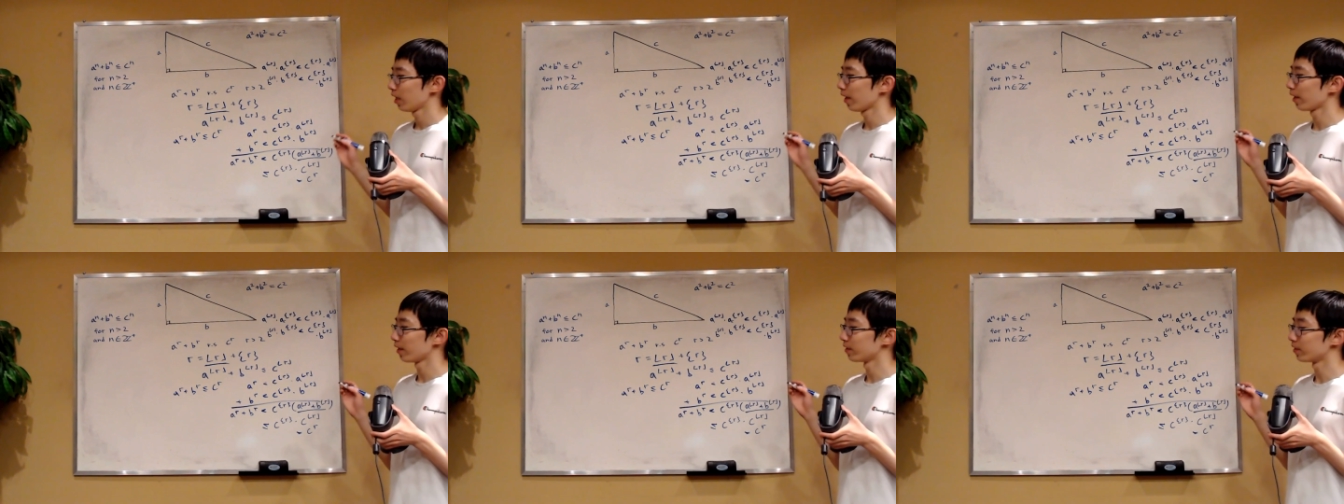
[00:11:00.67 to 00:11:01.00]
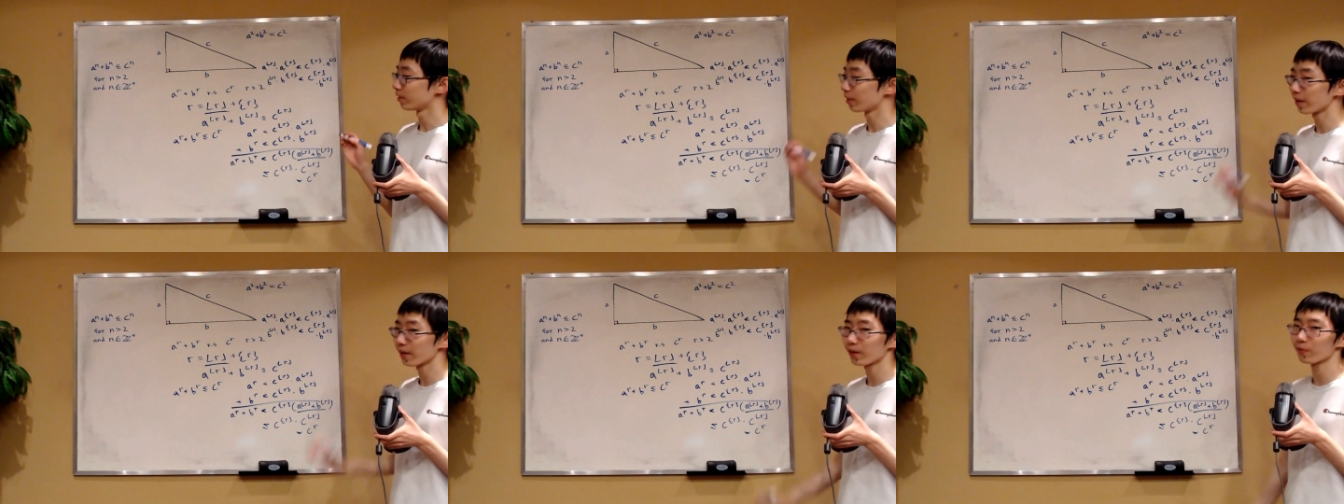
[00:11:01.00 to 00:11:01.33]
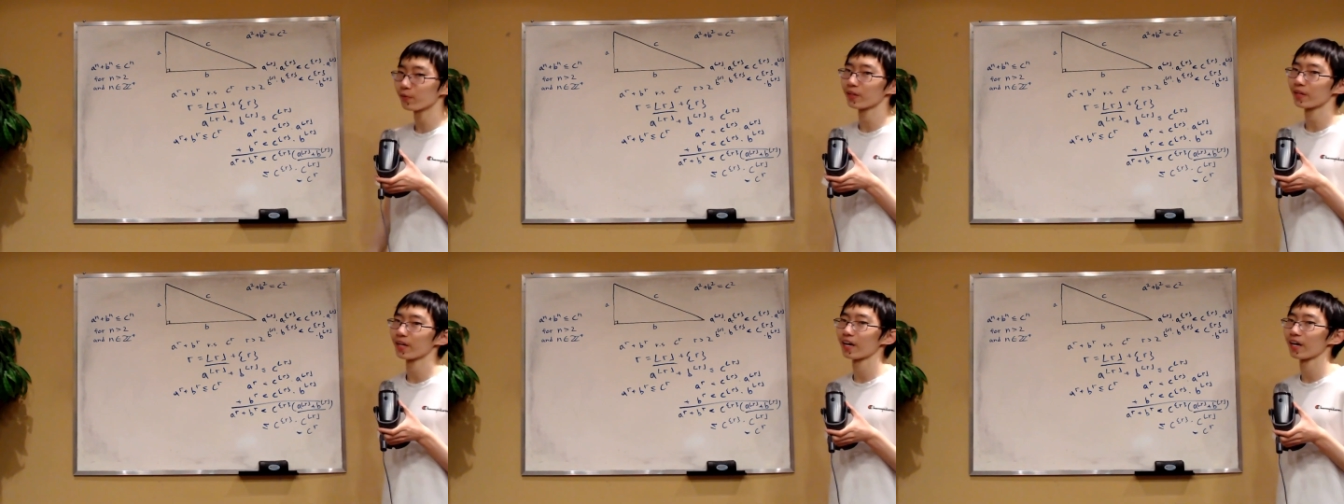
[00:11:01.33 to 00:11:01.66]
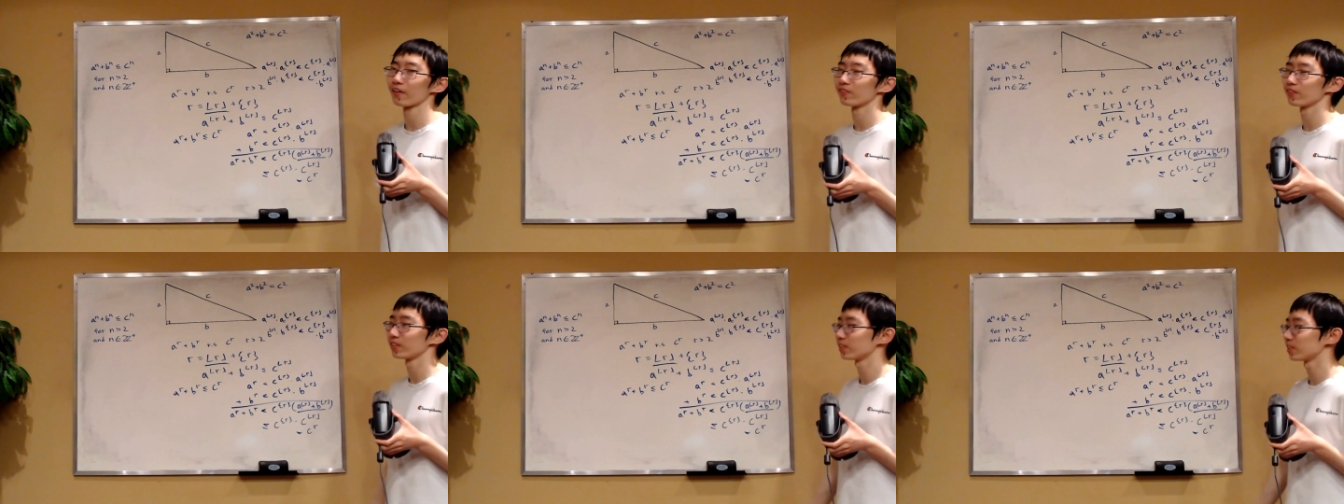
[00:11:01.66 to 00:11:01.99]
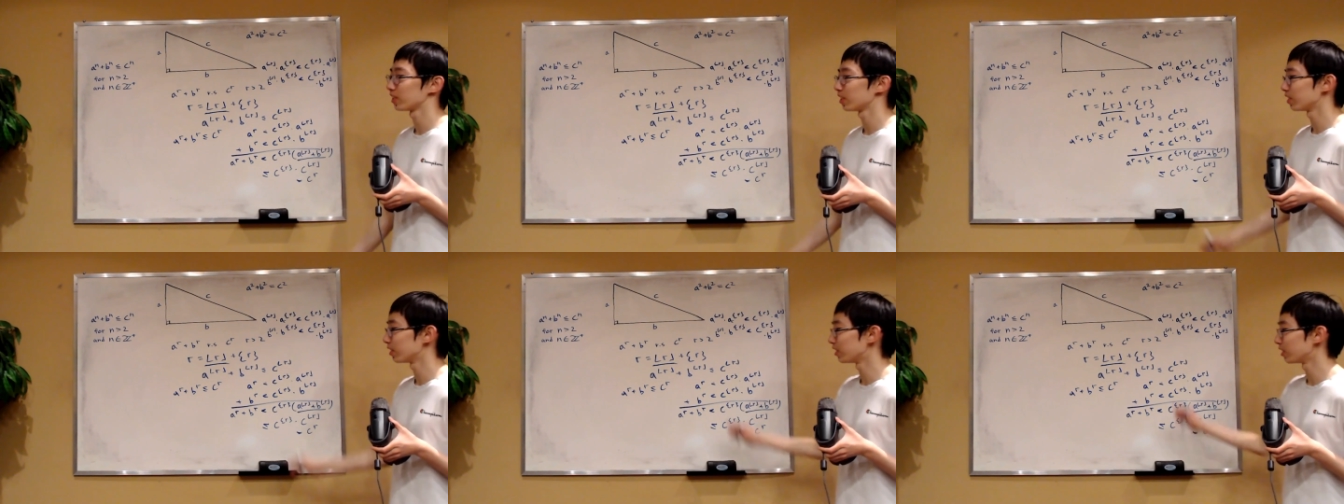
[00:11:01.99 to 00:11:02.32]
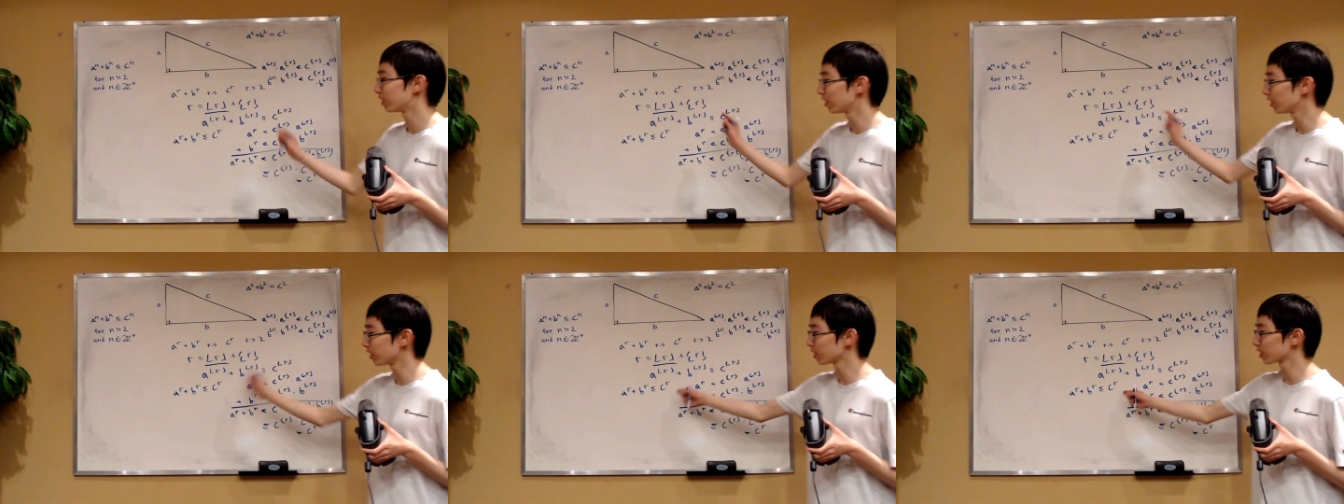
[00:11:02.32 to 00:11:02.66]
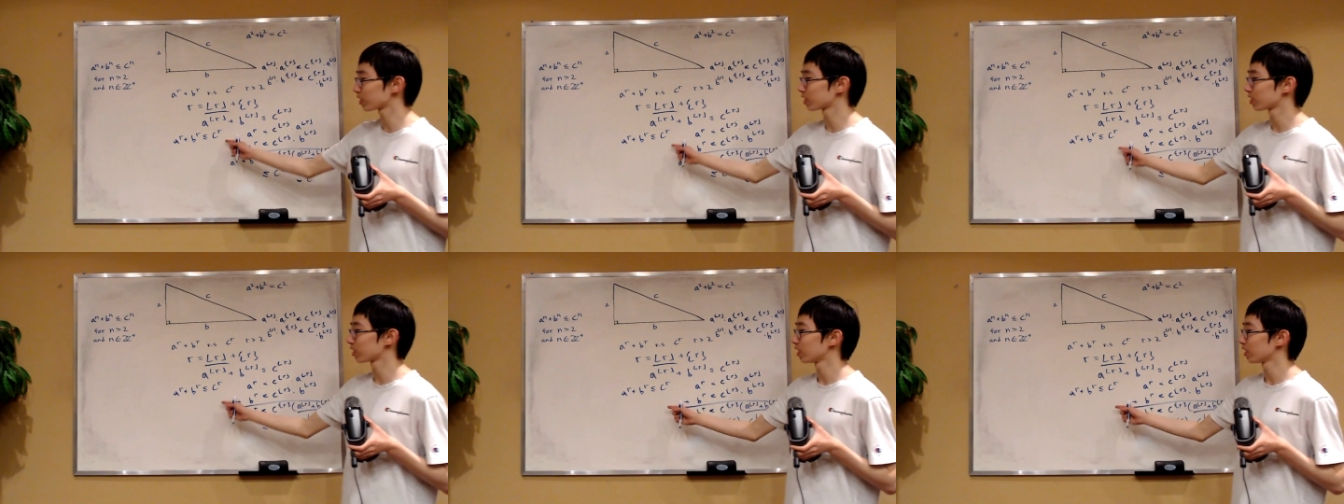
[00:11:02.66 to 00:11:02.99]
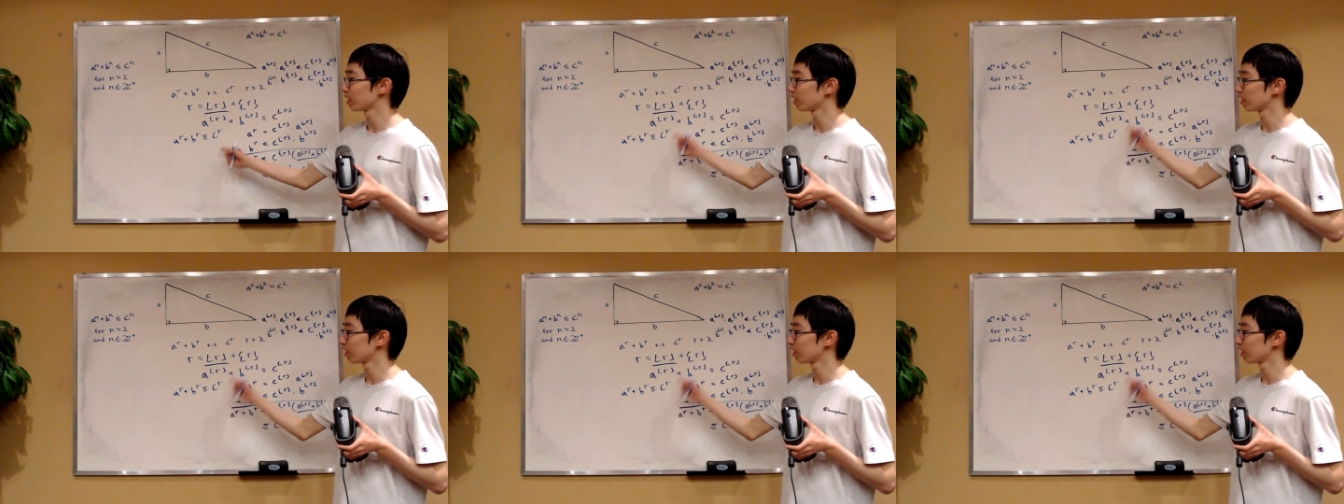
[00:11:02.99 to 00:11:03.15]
And there we have it. This